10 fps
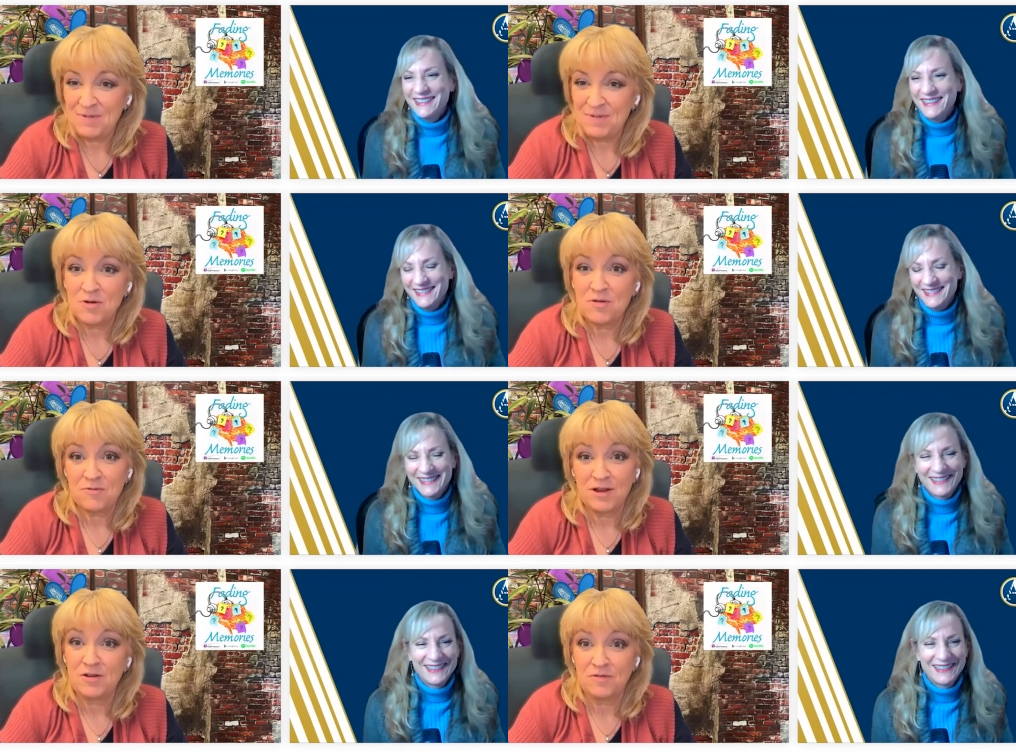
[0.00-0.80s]
Speaker 1: Might be worth
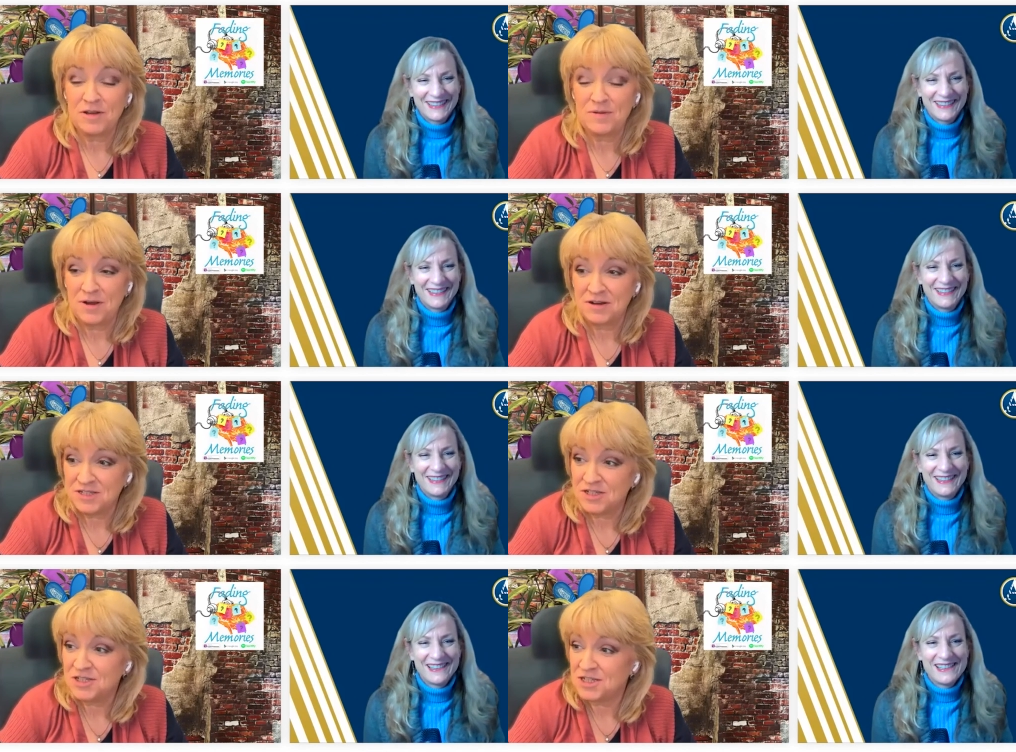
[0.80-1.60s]
350
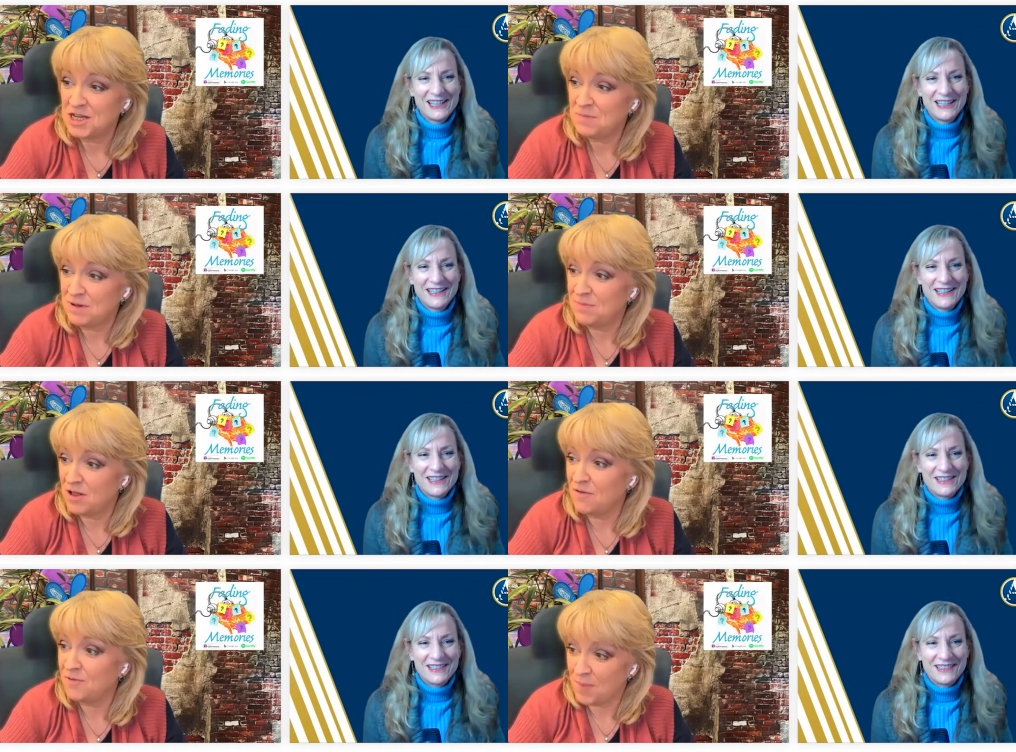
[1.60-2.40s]
bucks just to keep
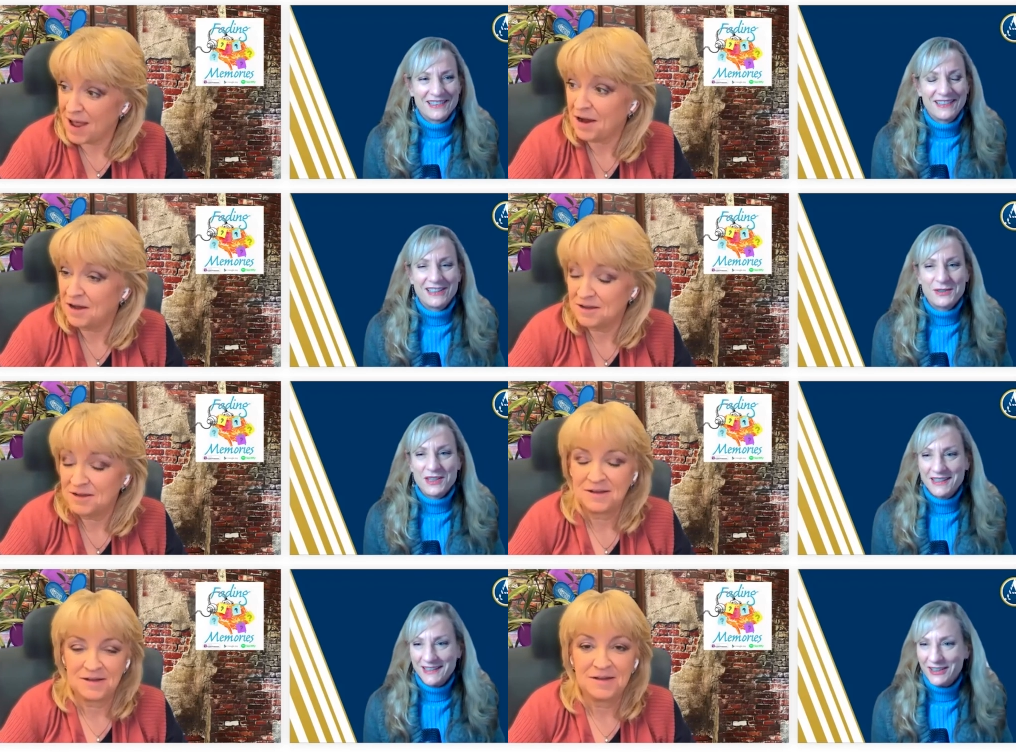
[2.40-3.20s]
people off your back.
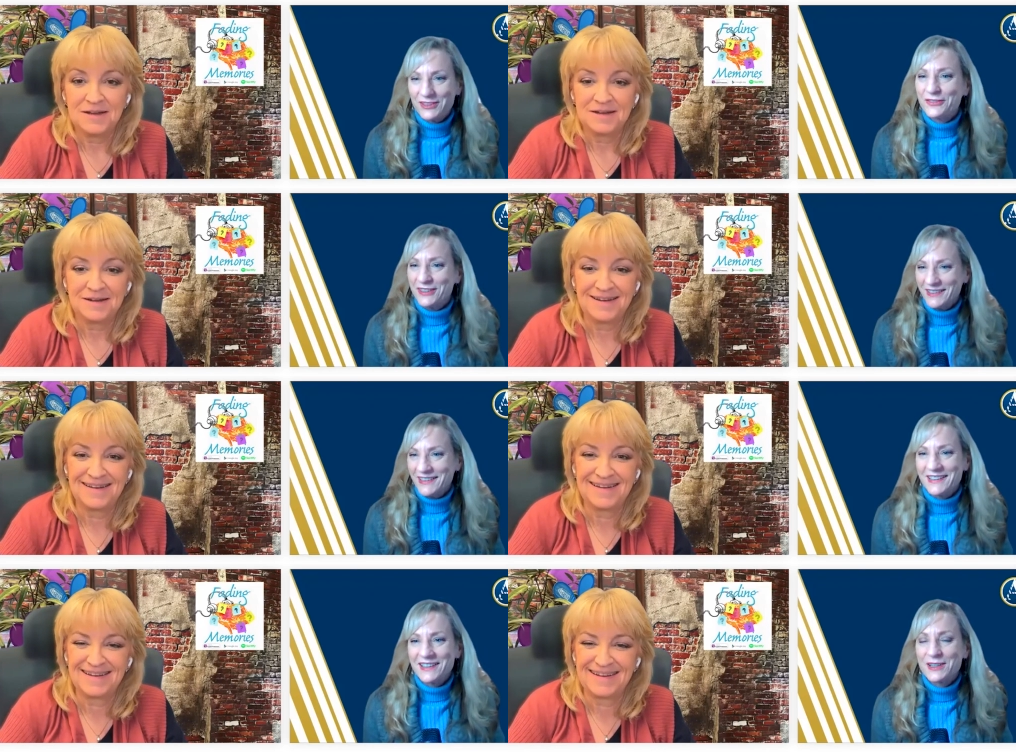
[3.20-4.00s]
Speaker 2: Uh, yeah.
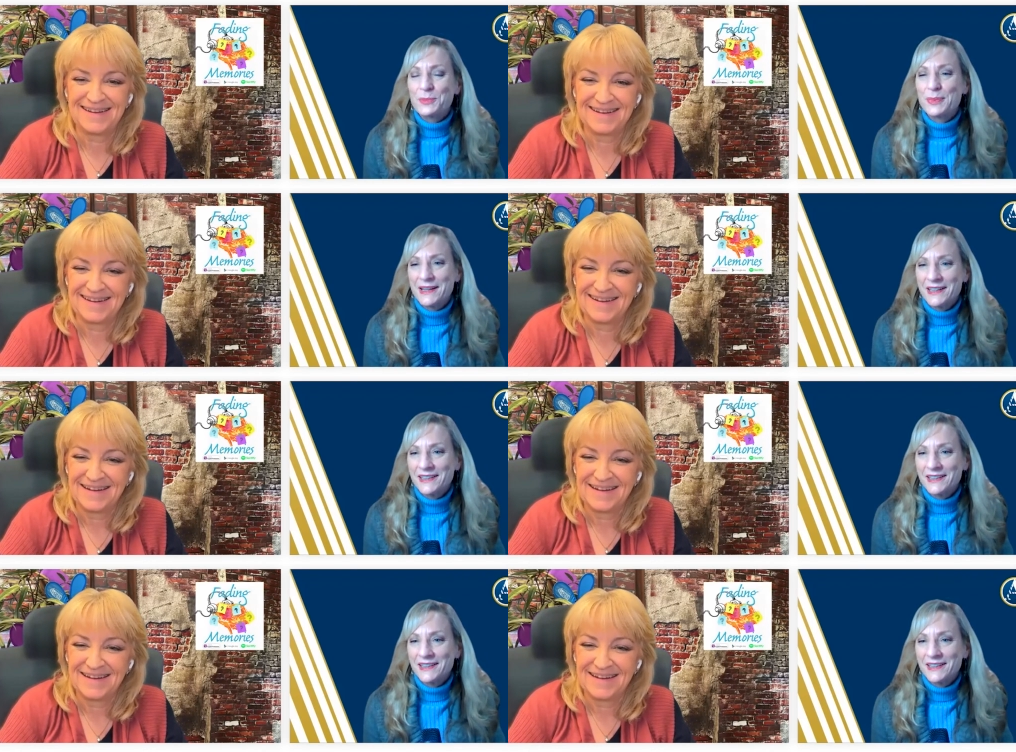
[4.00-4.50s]
Yeah. That'll buy